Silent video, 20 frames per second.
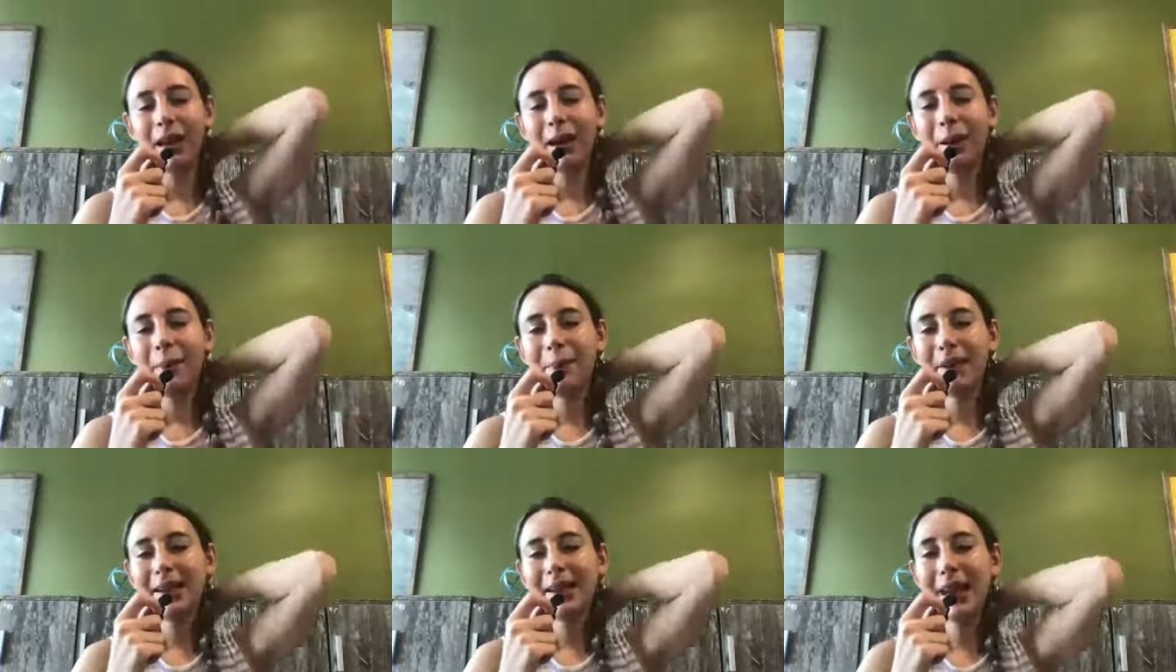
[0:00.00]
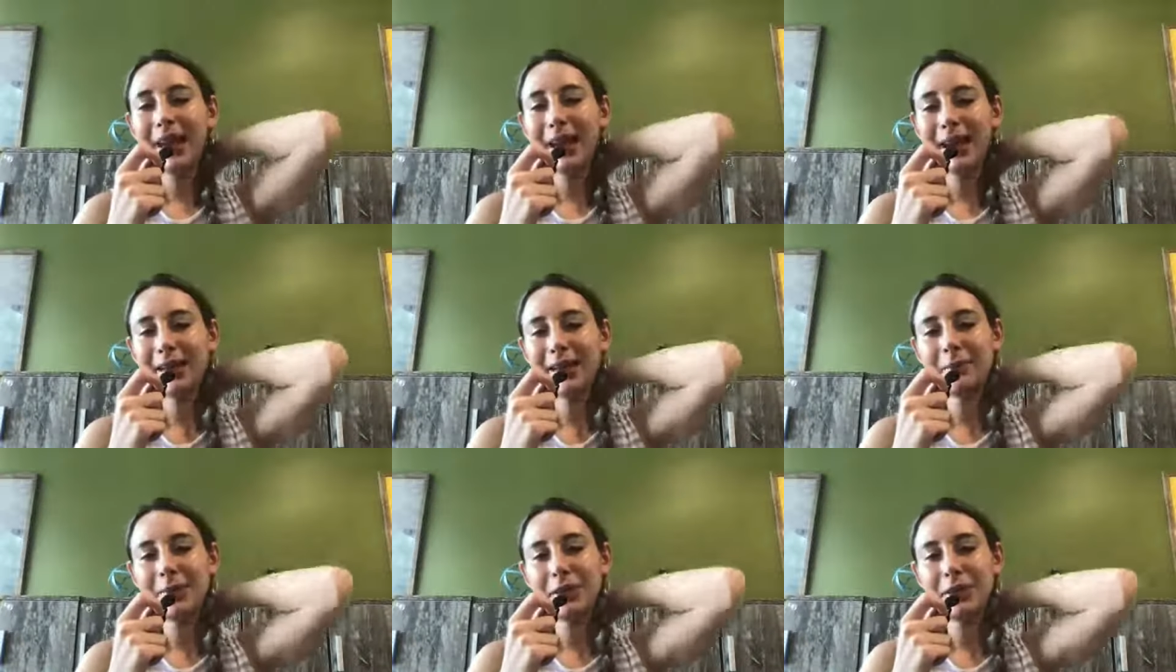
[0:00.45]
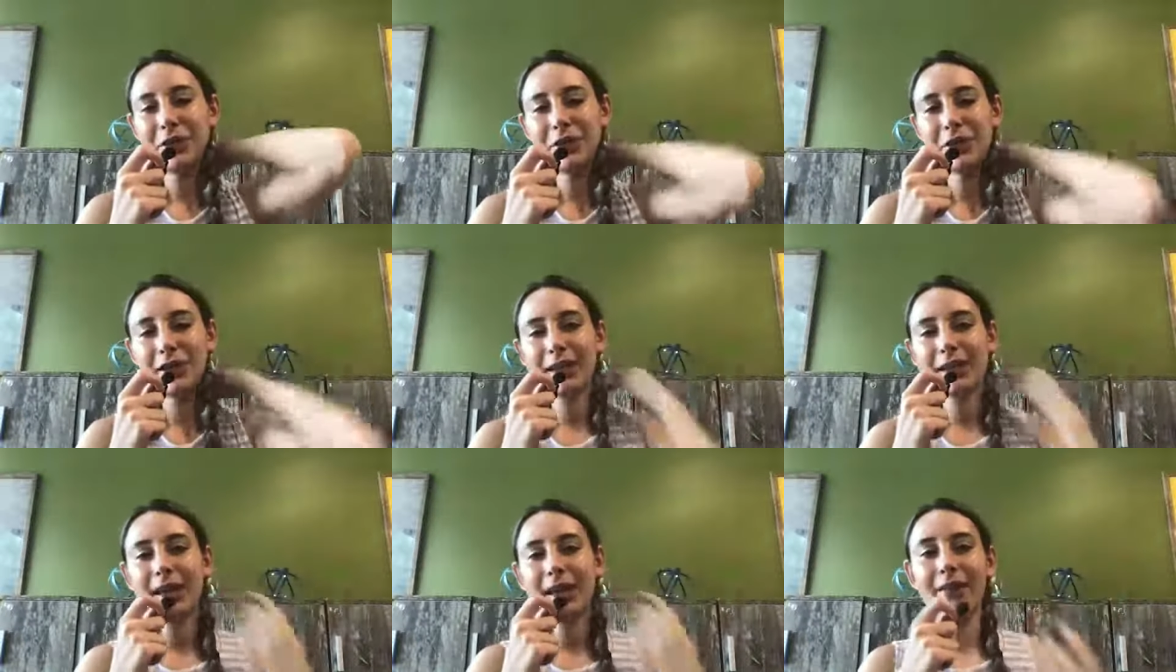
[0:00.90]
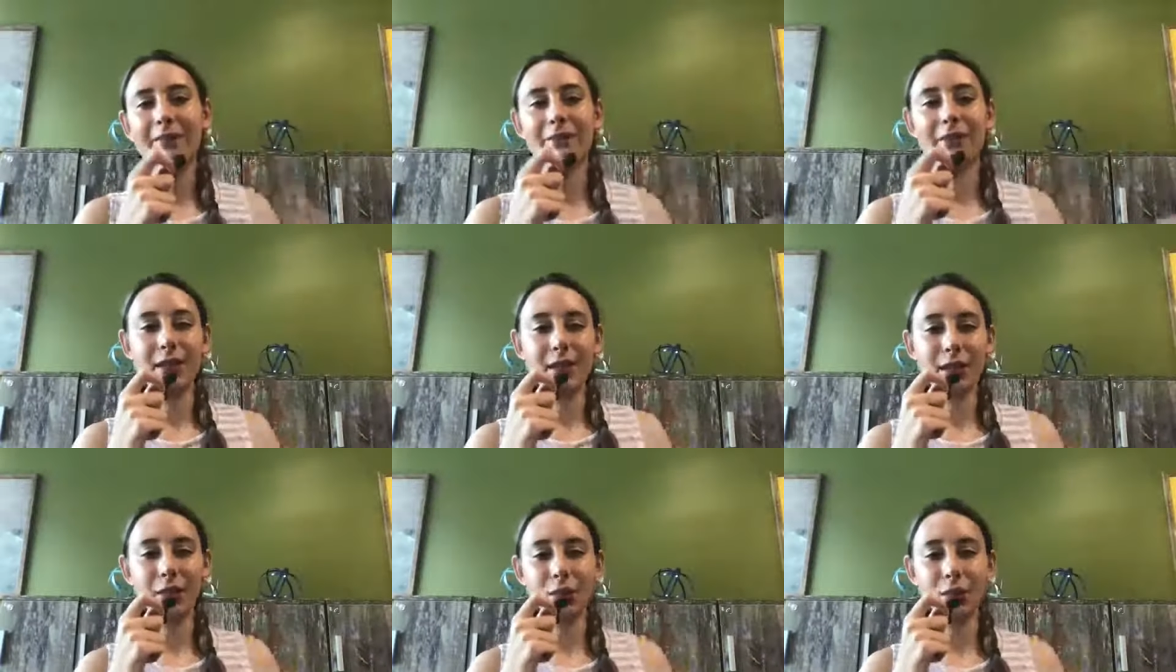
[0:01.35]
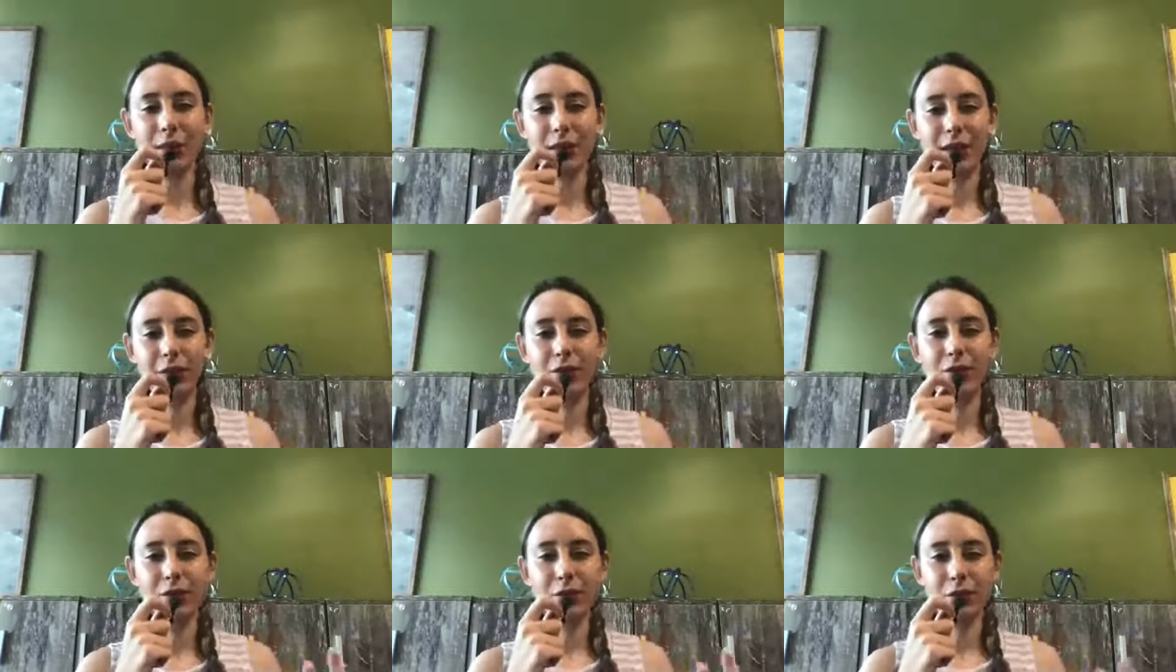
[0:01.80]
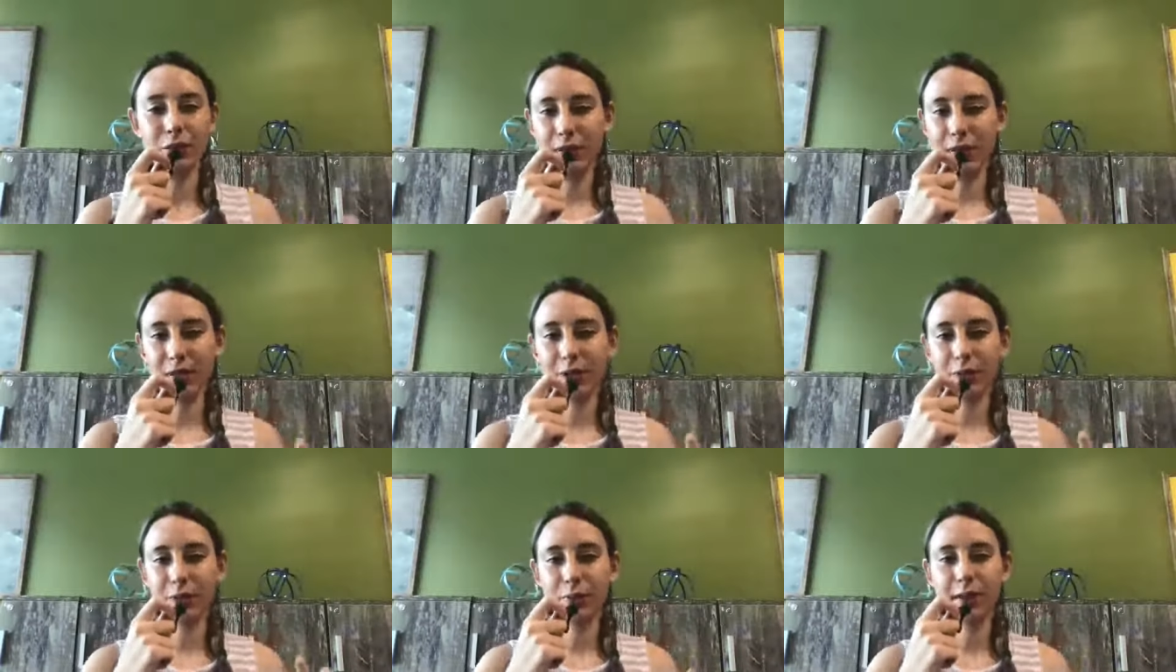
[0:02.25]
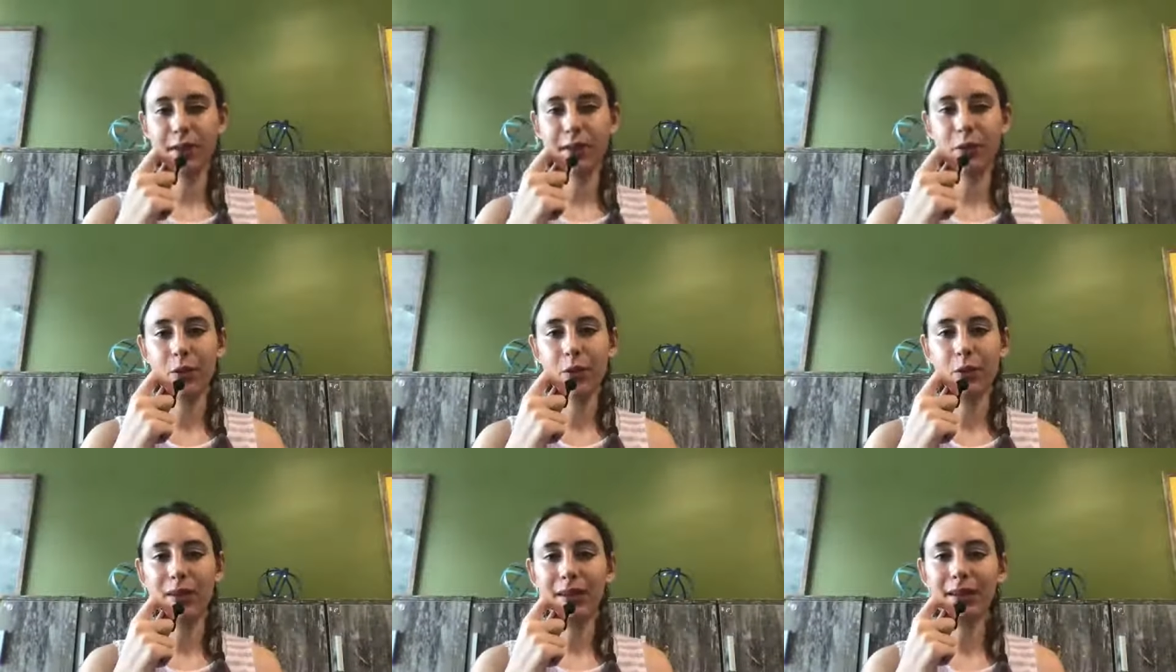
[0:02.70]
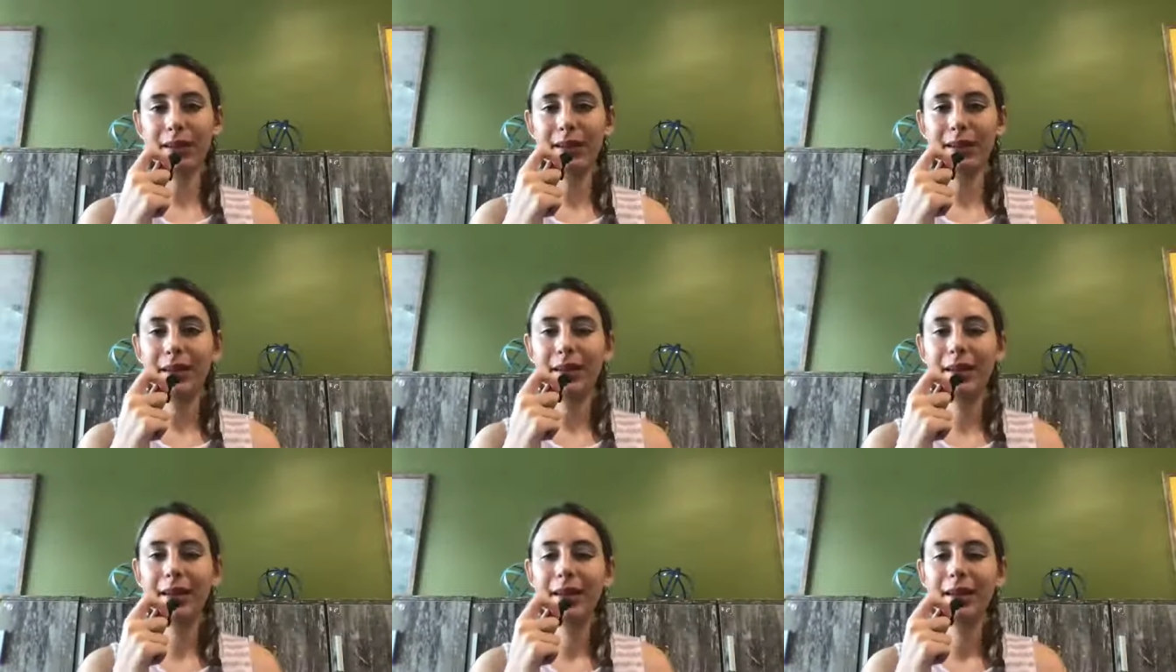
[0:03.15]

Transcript: Um, but yeah, especially I feel when you do things really quickly,